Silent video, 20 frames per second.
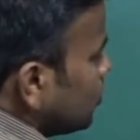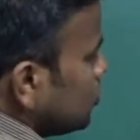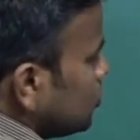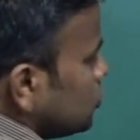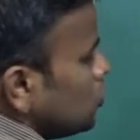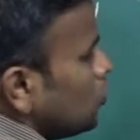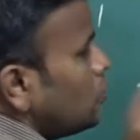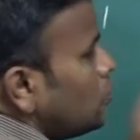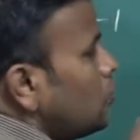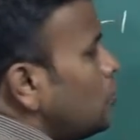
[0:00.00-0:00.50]

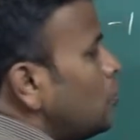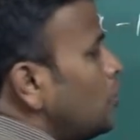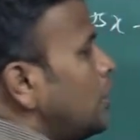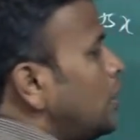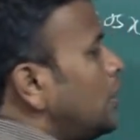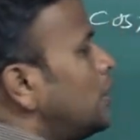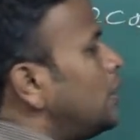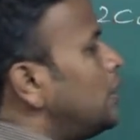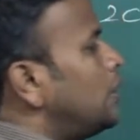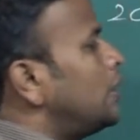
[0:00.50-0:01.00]
So
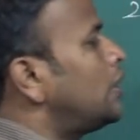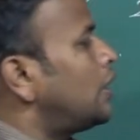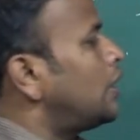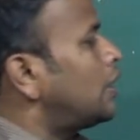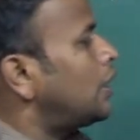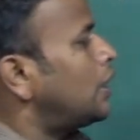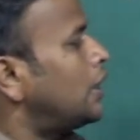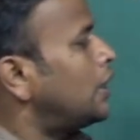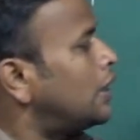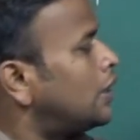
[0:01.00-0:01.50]

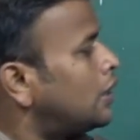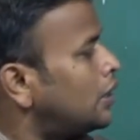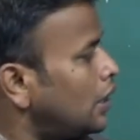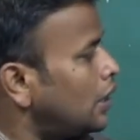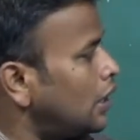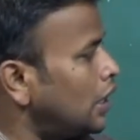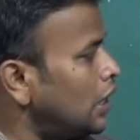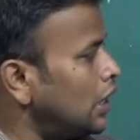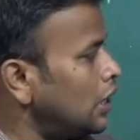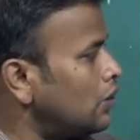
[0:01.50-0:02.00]
in an
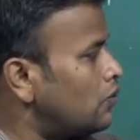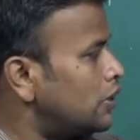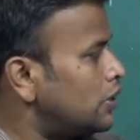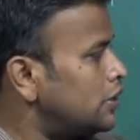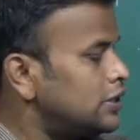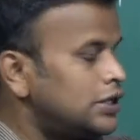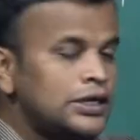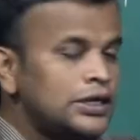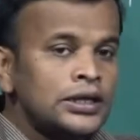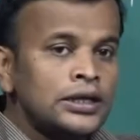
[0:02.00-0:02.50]

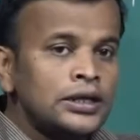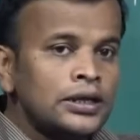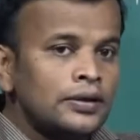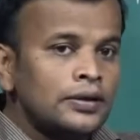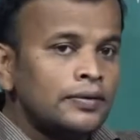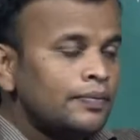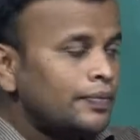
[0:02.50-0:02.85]
inequality,